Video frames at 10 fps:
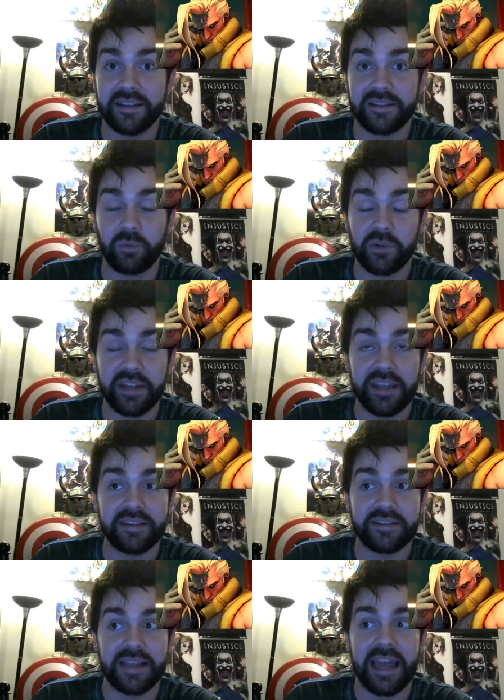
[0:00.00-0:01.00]
This one
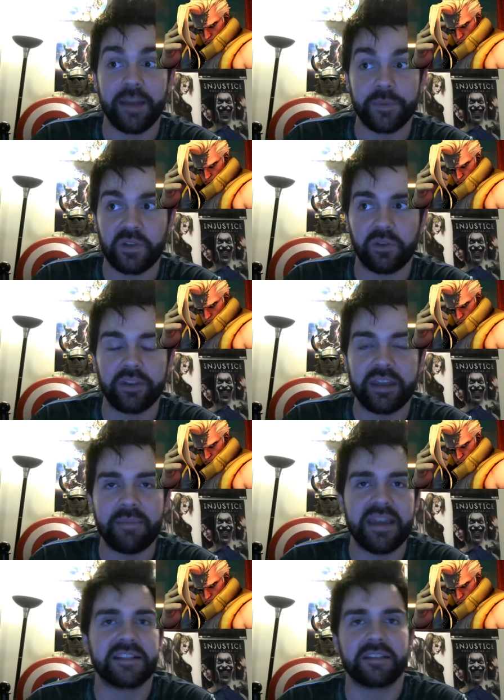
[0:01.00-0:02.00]
is absolutely
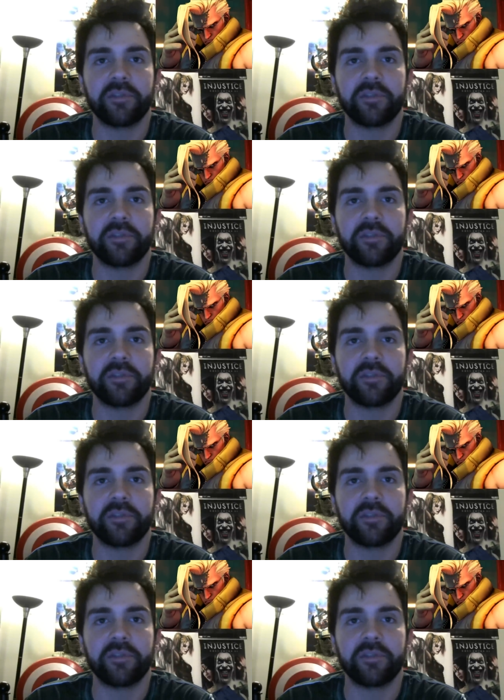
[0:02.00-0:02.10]
amazing.